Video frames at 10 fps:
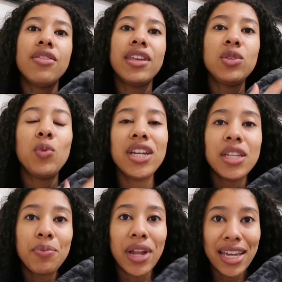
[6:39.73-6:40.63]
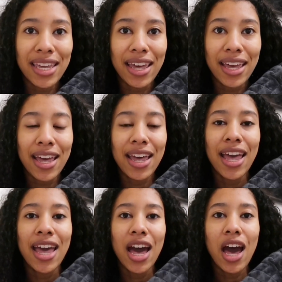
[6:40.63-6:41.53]
This weighted blanket
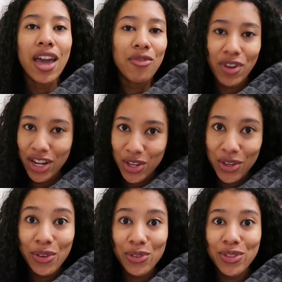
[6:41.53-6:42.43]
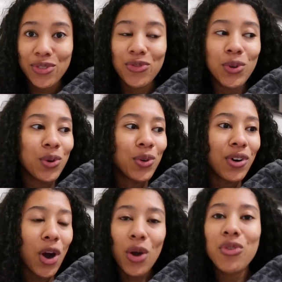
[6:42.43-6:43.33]
I've already used
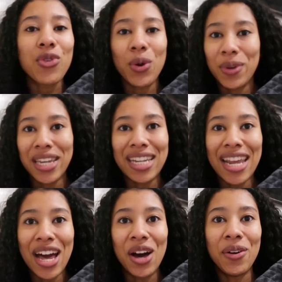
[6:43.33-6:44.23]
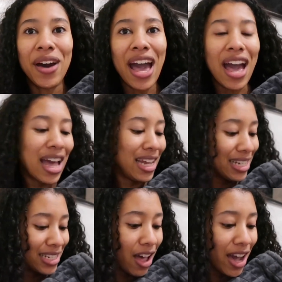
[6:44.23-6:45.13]
for over a week now
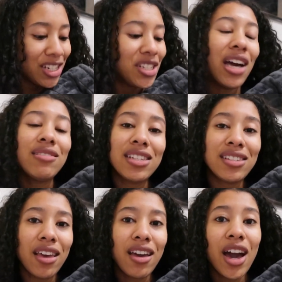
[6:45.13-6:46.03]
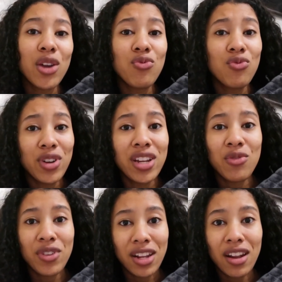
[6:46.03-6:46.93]
and I just have to say I
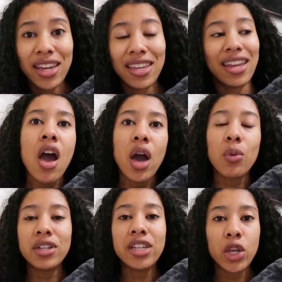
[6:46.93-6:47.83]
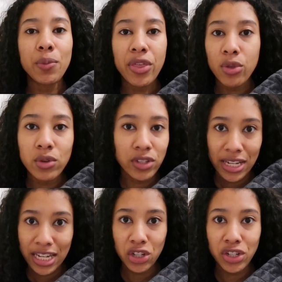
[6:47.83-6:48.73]
really really like it. I want to tell you my thoughts
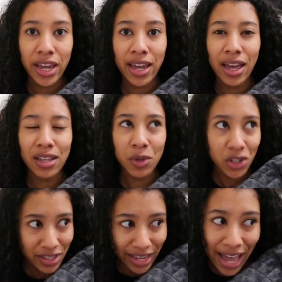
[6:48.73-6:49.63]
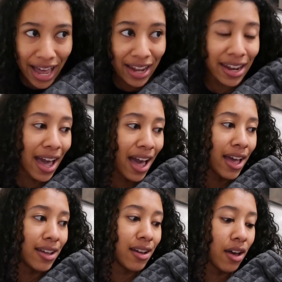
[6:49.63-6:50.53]
on each day as much as I can
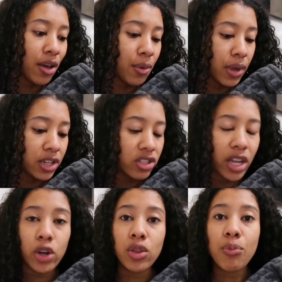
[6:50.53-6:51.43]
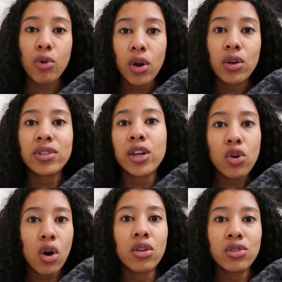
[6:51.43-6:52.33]
and um, just tell you the pros and
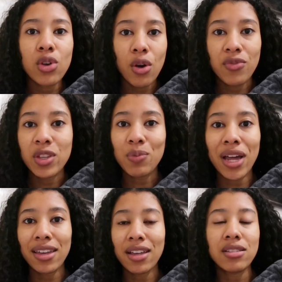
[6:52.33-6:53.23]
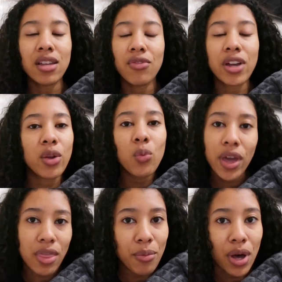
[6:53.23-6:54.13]
cons of this blanket and stuff kind of
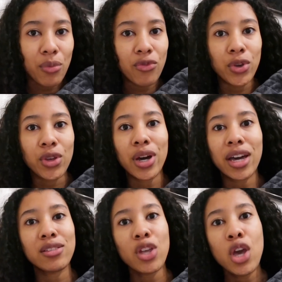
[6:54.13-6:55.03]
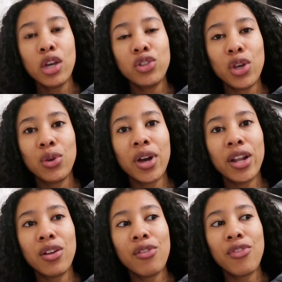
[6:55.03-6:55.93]
weigh them up for you guys so you
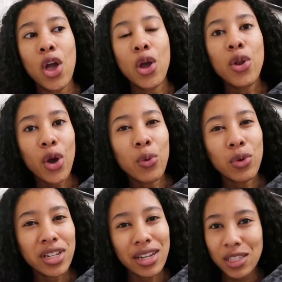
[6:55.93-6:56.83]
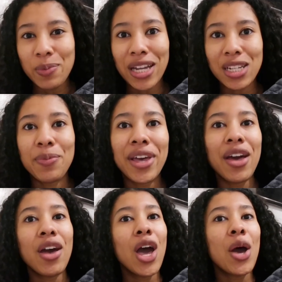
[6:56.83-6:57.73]
kind of know what to expect a
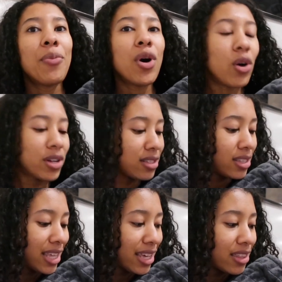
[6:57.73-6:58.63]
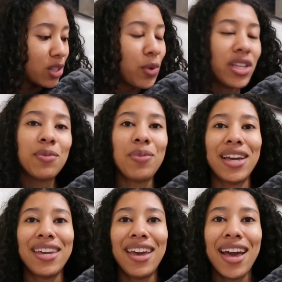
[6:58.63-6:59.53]
bit but honestly this weighted
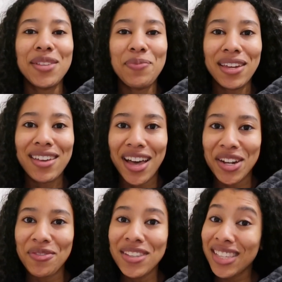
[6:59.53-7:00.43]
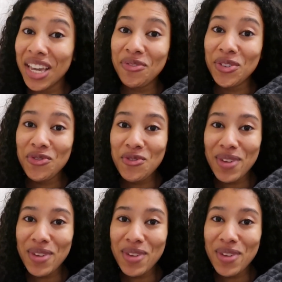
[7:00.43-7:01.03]
blanket has been kind of a savior for